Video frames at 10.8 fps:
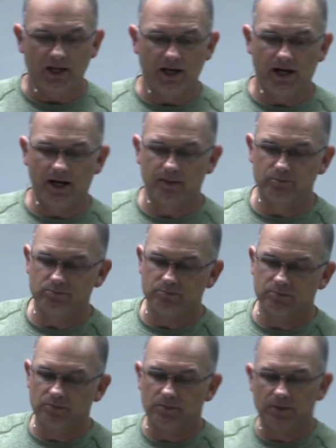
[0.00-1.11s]
um,
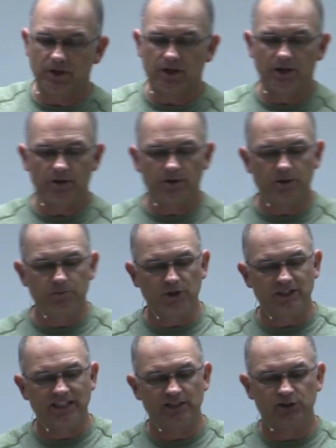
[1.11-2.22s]
uh, the
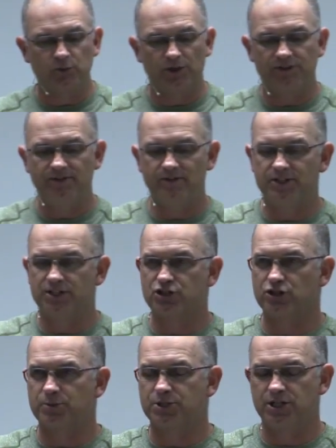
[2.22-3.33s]
book deals with a vivid
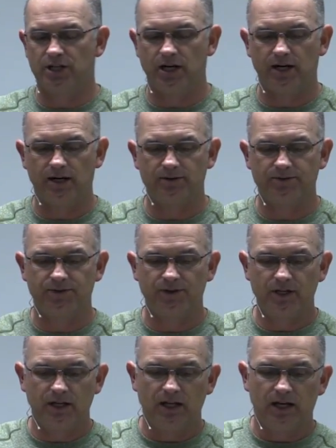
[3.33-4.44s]
description of
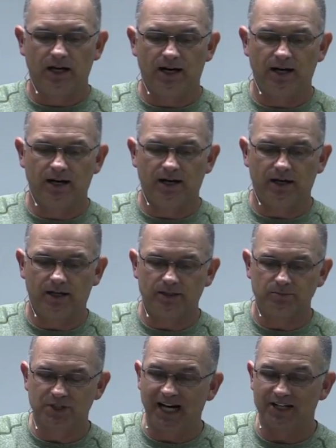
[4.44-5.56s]
uh,
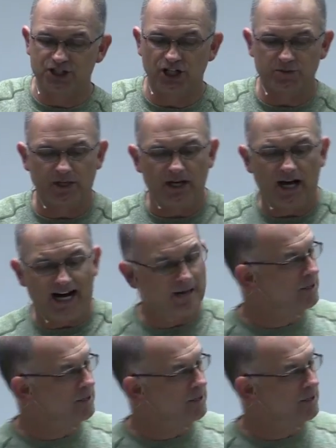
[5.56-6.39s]
um, God's judgment. I am